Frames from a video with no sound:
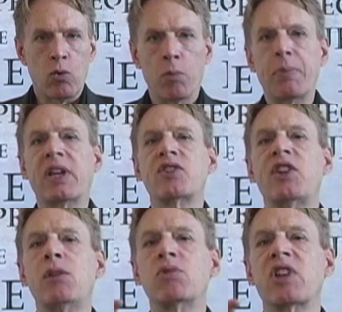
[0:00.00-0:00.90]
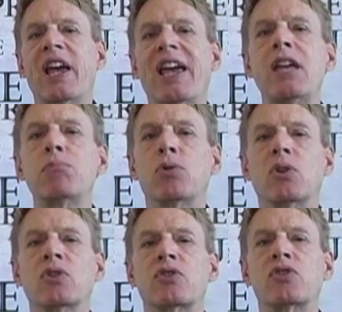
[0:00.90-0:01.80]
Well, because he was
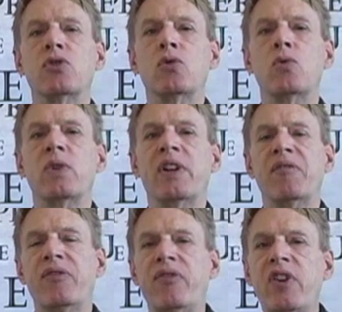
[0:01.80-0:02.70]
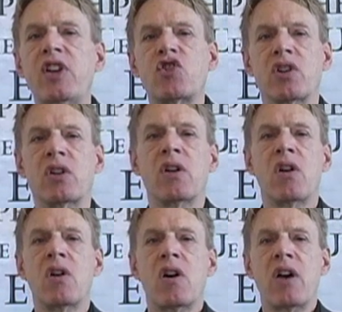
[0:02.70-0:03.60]
able to envision
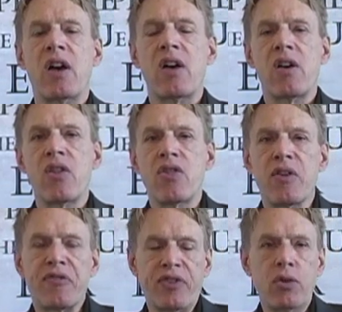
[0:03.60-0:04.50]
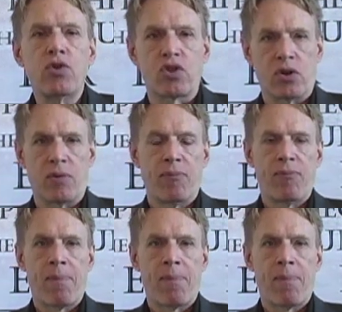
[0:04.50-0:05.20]
the future.